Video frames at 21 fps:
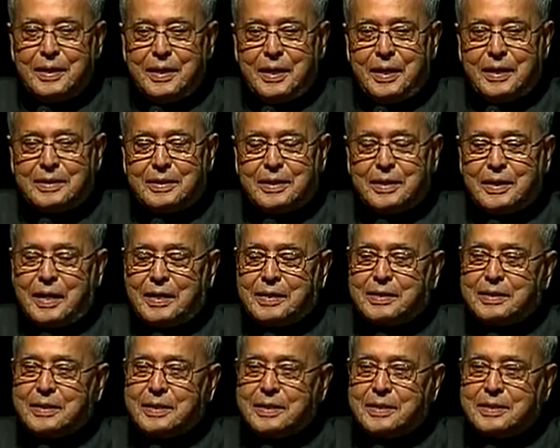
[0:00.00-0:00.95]
under
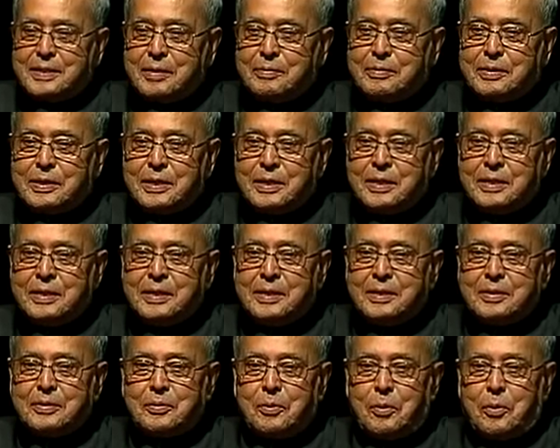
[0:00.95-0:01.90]
Article 17,
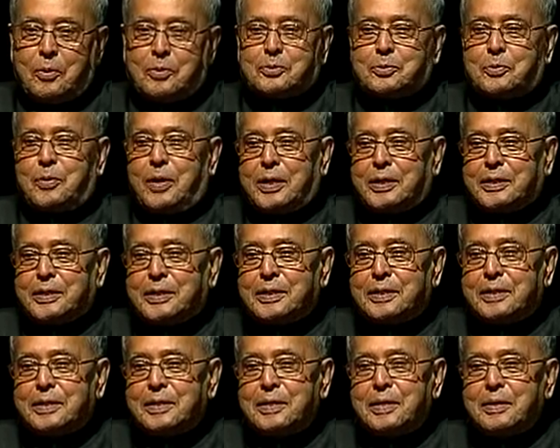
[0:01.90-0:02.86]
Clause 1,
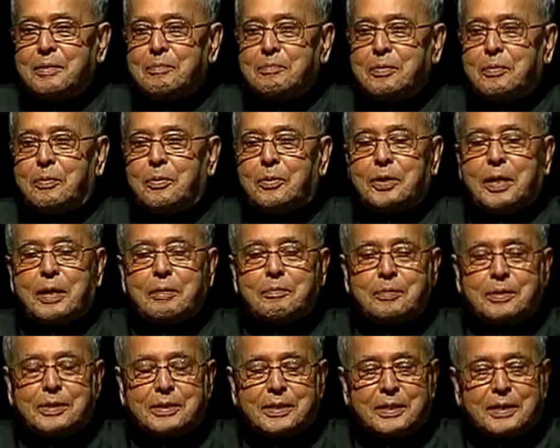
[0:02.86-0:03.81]
before I
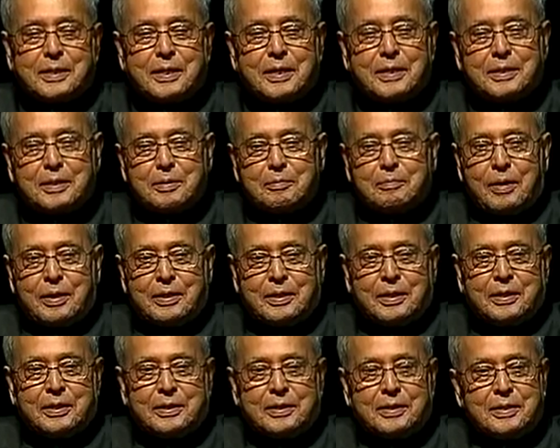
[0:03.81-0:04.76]
presented the
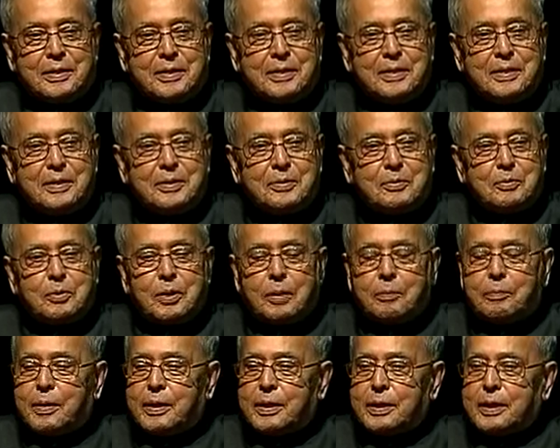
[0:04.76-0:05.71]
budget to the
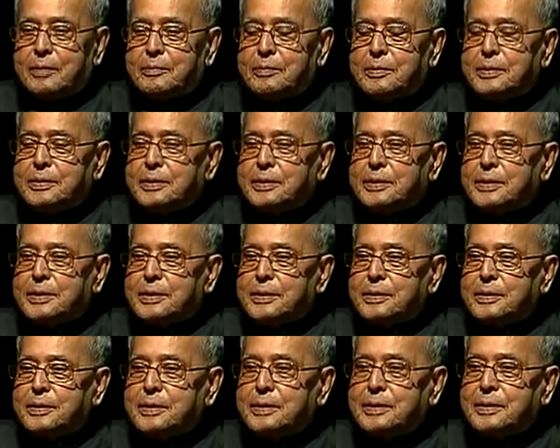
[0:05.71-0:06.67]
Parliament.
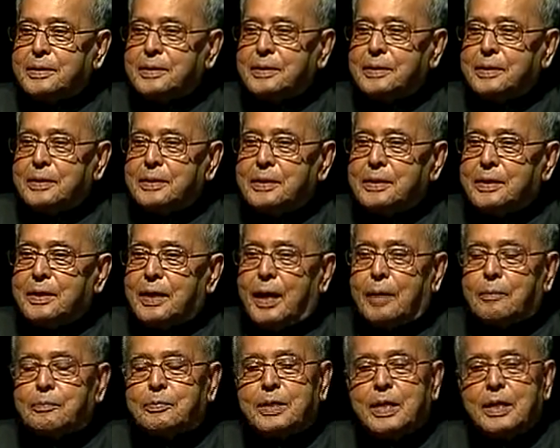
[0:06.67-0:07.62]

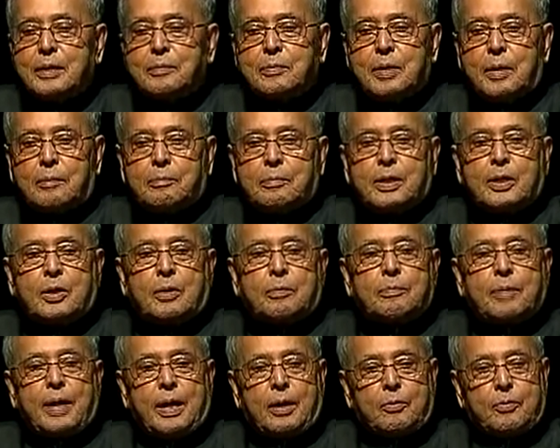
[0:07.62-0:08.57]
Umpteen number of
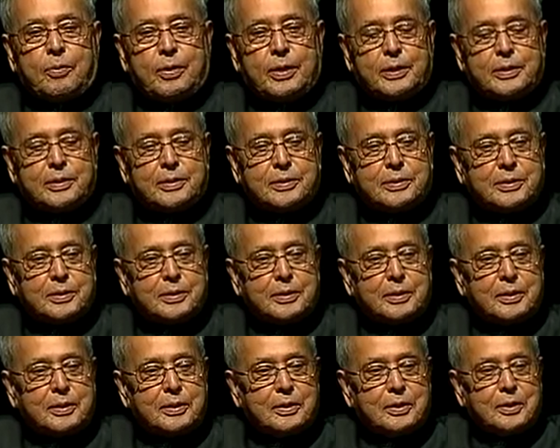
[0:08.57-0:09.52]
banquets
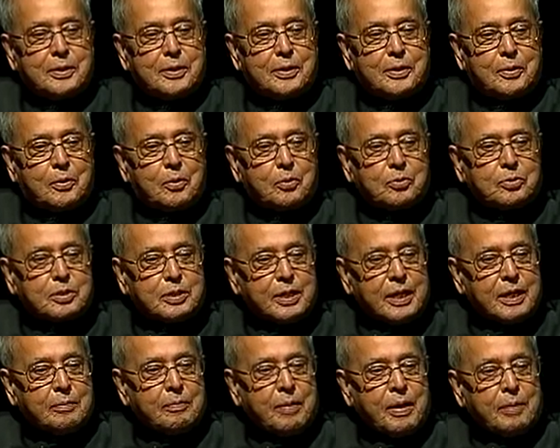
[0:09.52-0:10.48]

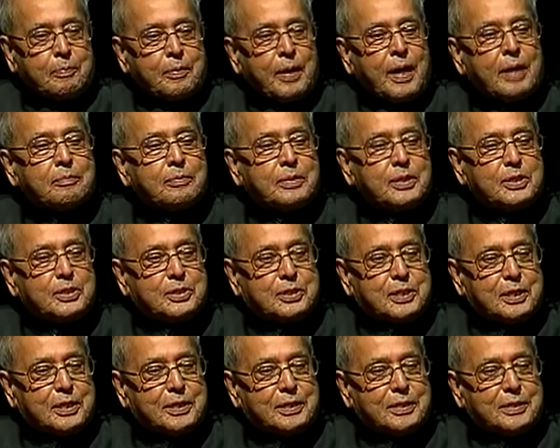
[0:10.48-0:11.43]
hosted by Prime
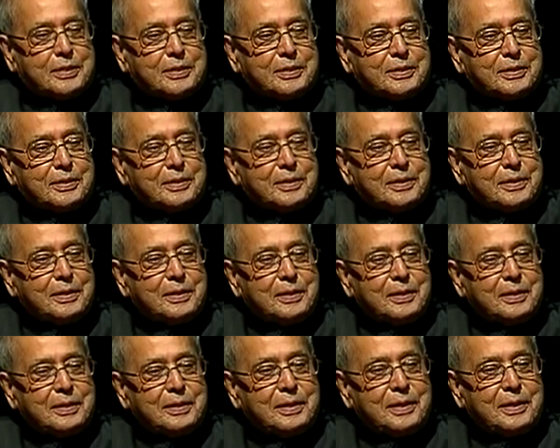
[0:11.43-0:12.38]
Ministers,
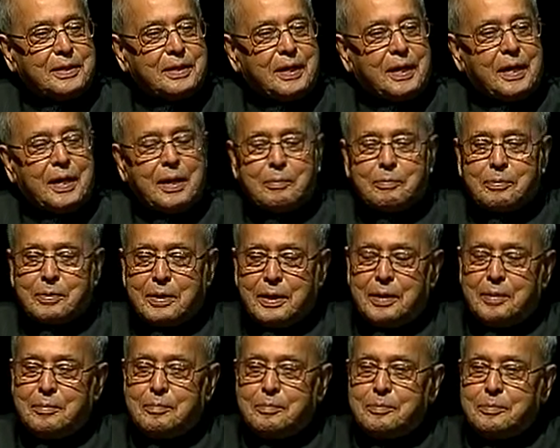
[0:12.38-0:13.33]
I have
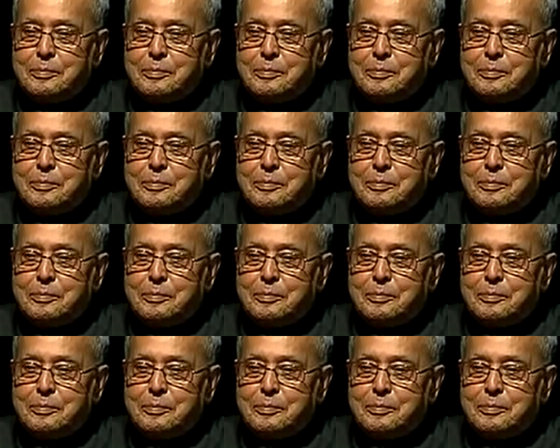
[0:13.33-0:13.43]
come,